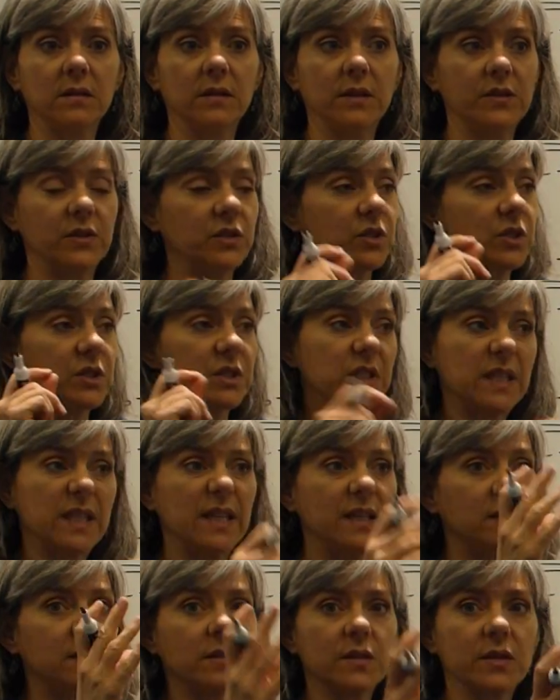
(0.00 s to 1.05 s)
Is it just
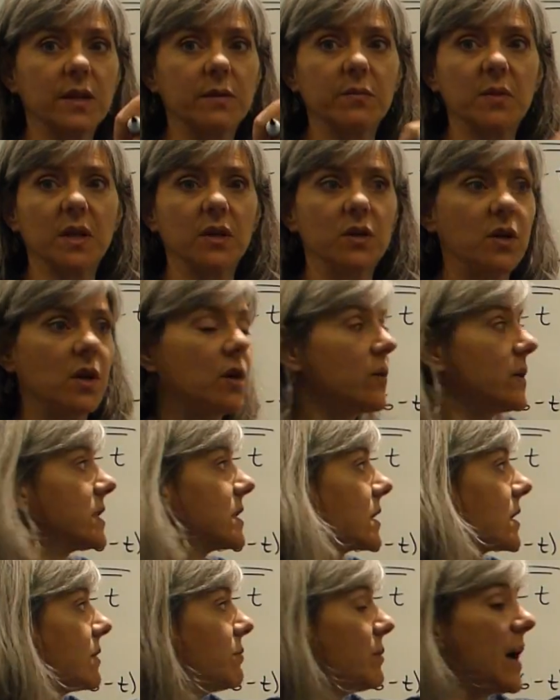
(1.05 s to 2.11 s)
t to the something? No, it's
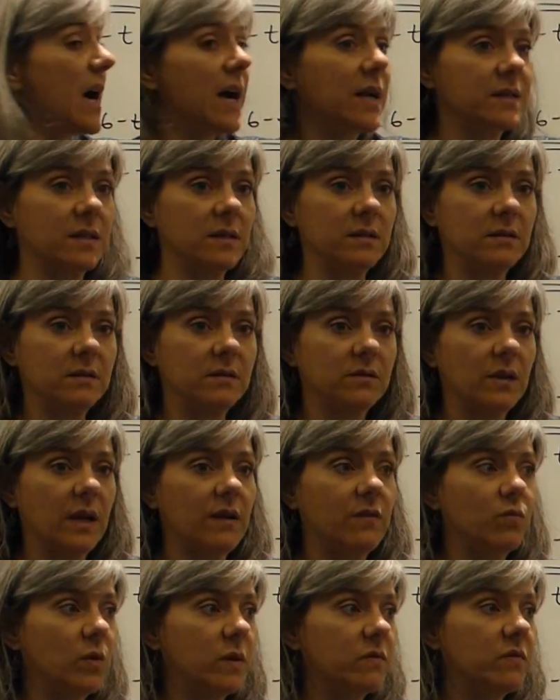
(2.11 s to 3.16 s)
a composite. I
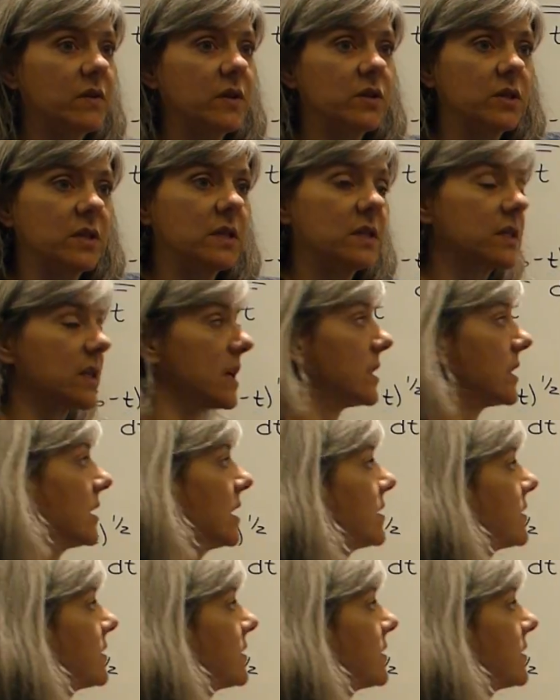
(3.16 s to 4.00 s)
have one function inside the